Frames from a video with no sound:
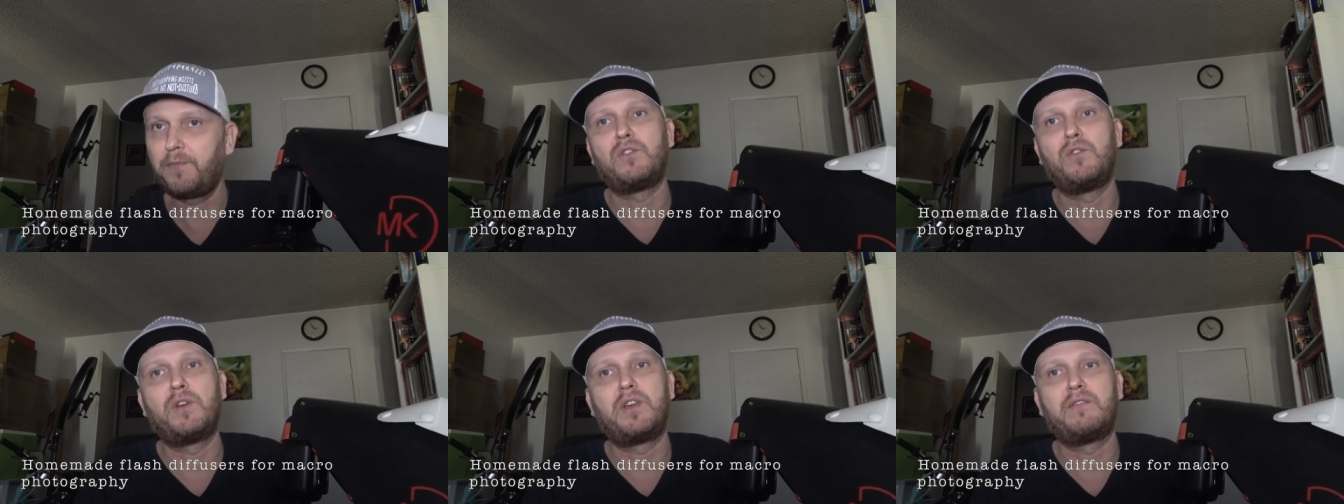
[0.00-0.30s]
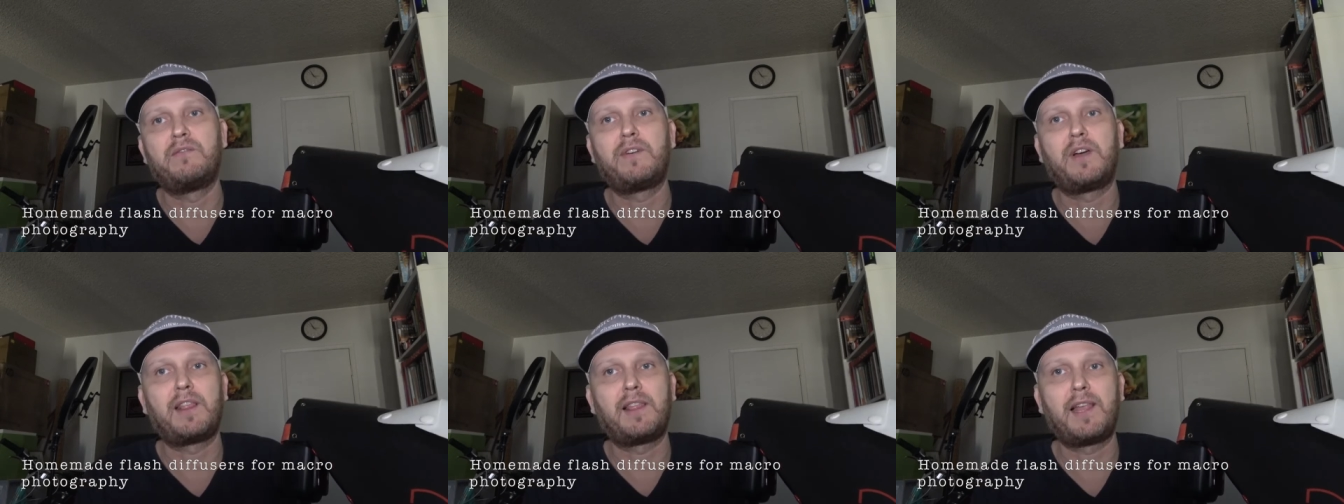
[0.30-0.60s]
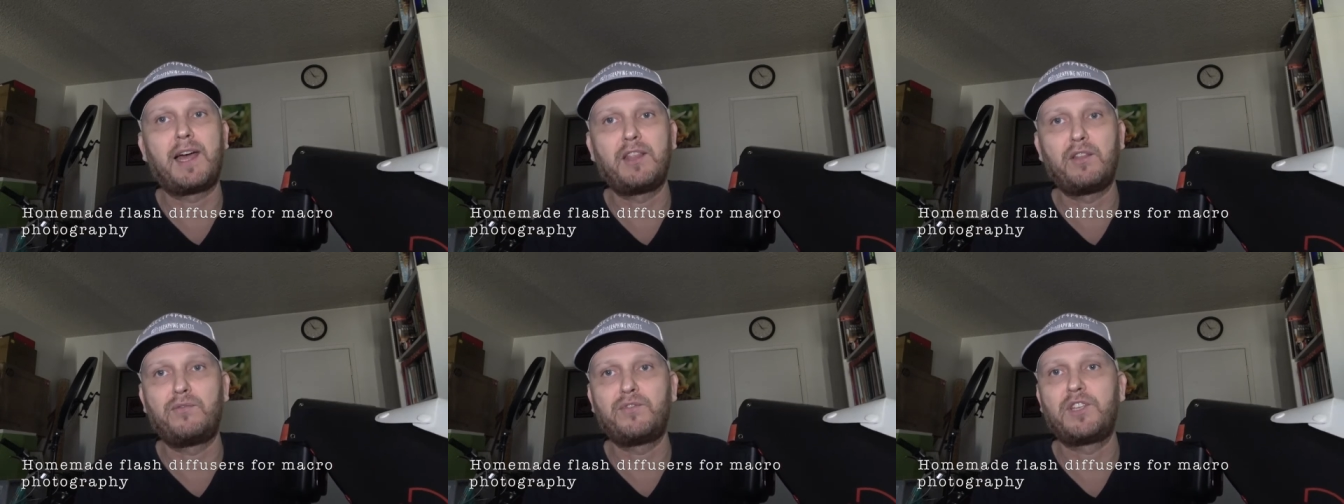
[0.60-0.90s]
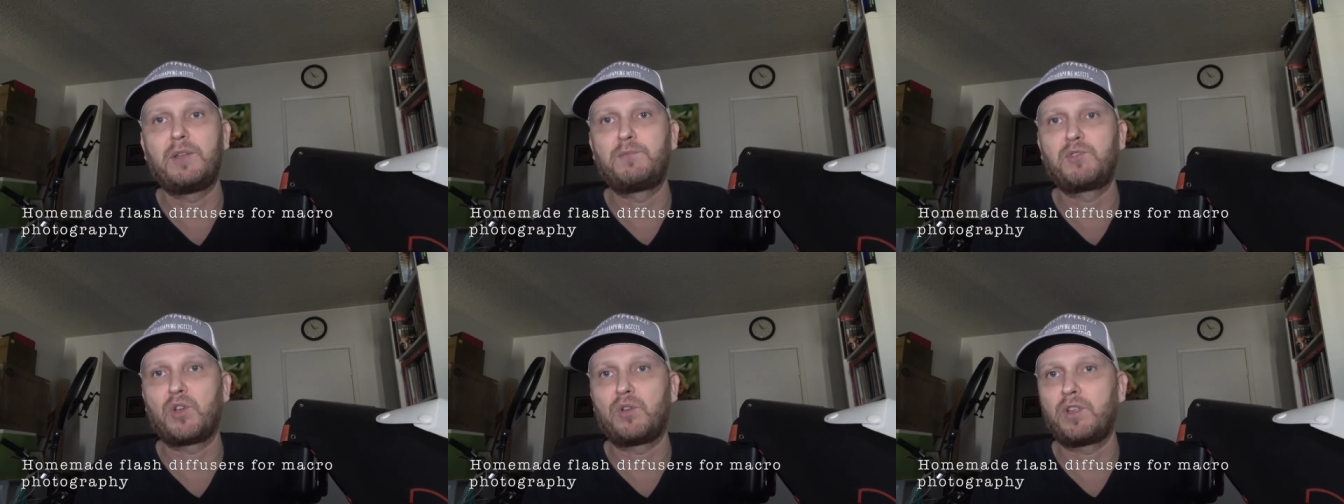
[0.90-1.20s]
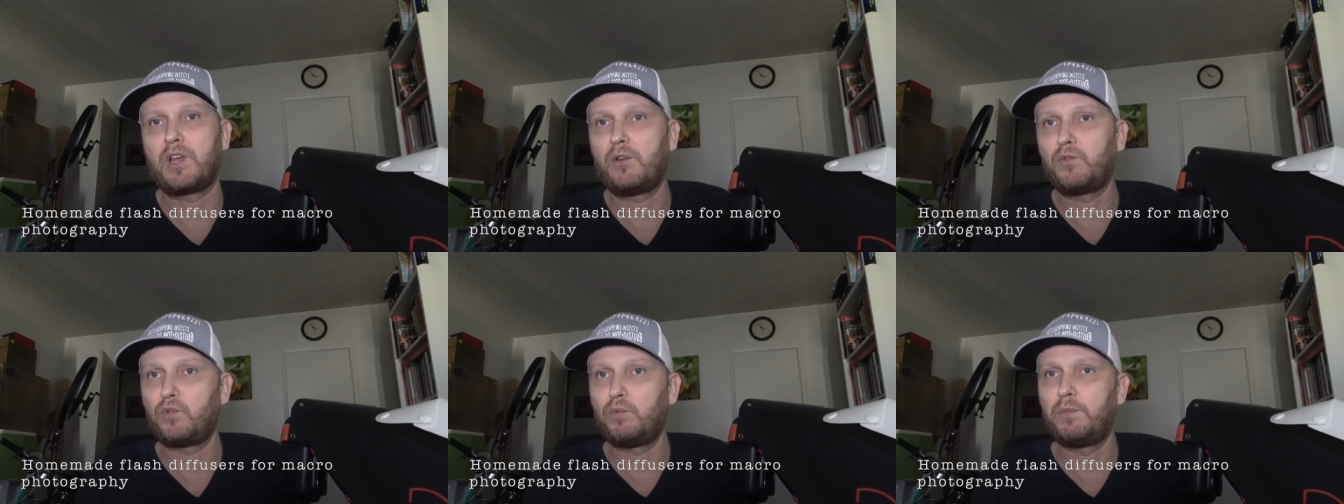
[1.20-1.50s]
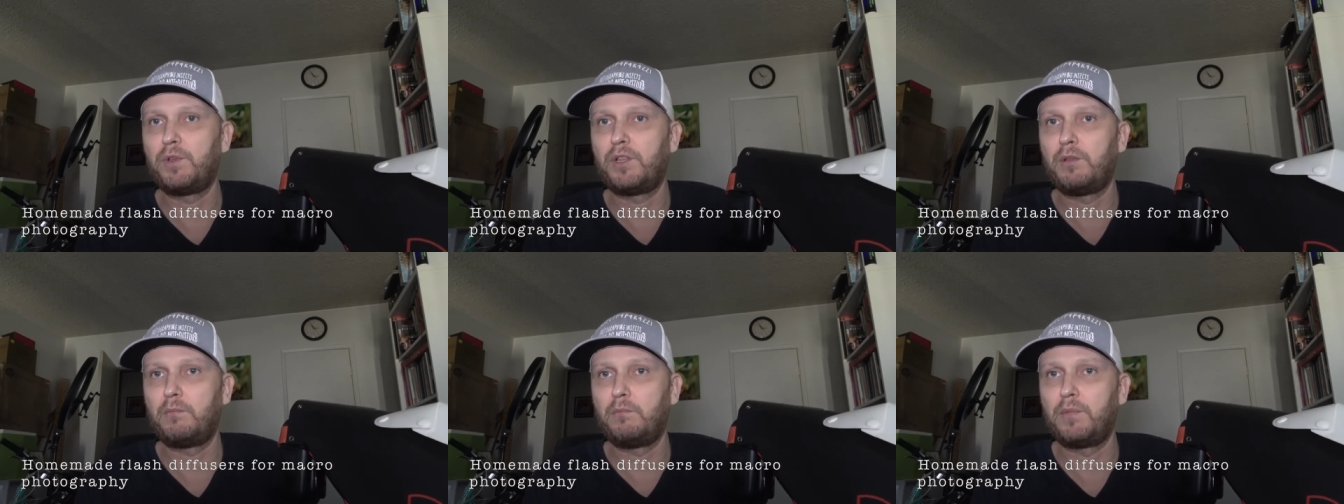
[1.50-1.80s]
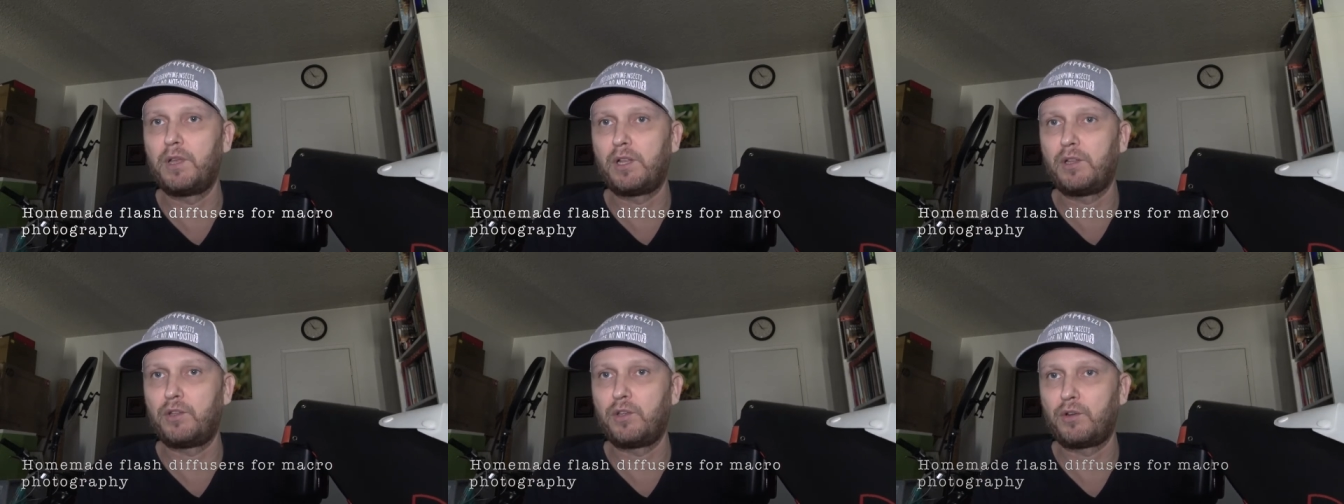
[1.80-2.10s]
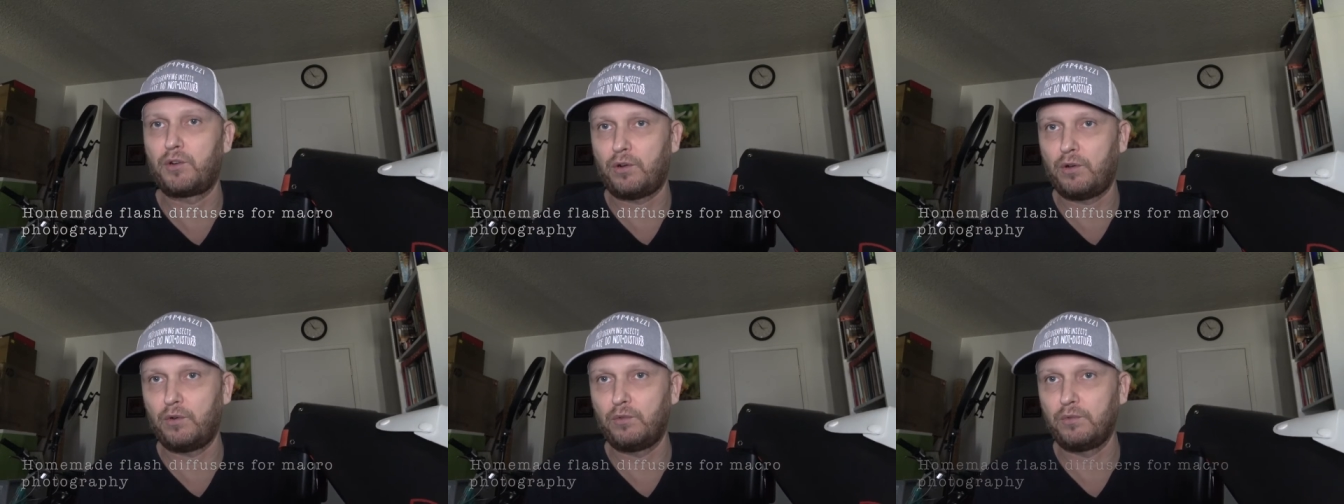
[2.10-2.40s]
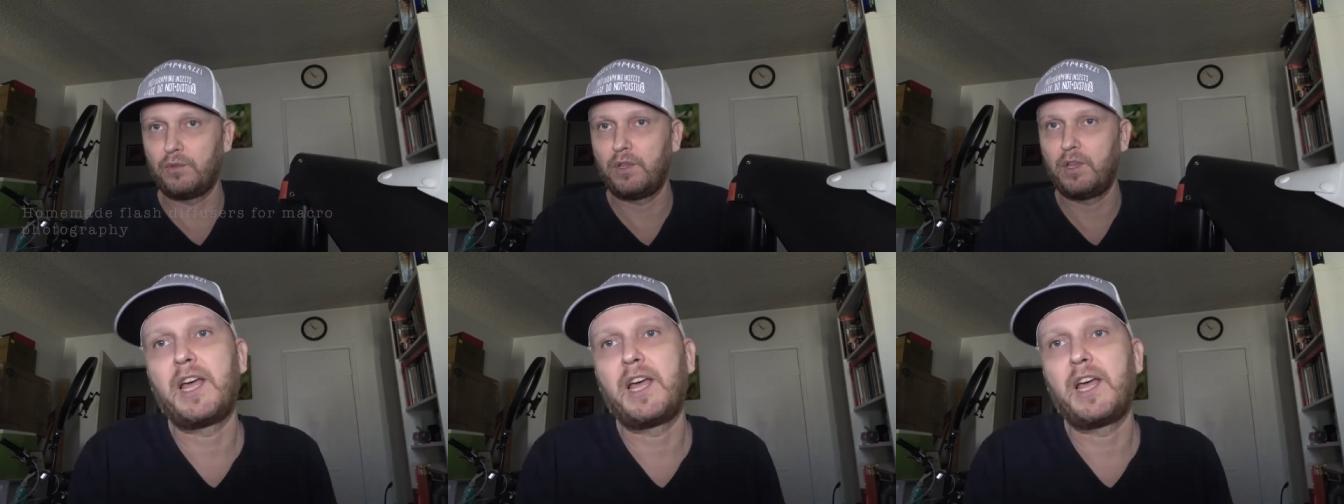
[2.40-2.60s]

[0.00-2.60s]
You can find a lot of tips on how to build your own.